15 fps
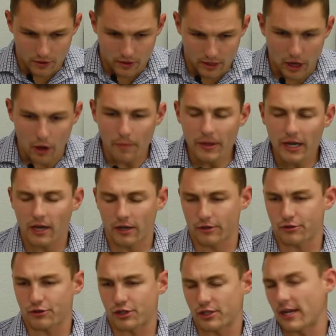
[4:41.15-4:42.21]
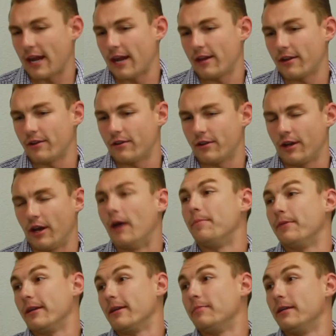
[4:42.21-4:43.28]
Help me understand
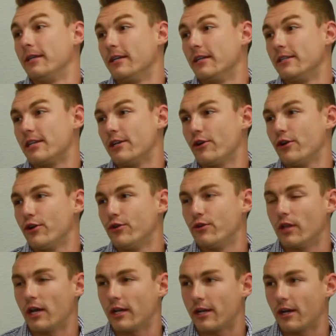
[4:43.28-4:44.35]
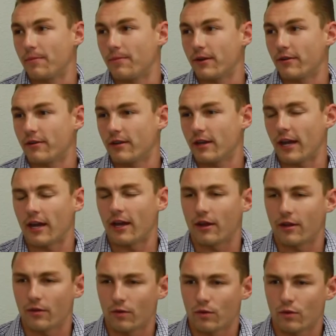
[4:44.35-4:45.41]
cupping, because I know you do a lot of cupping,
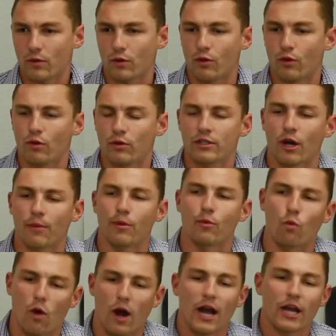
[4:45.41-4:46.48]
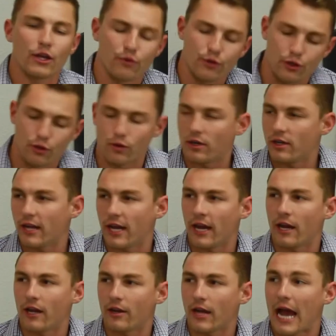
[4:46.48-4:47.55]
and tell me why you do it
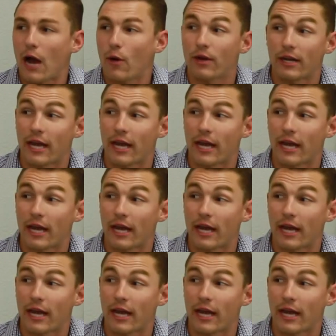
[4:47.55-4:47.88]
and how it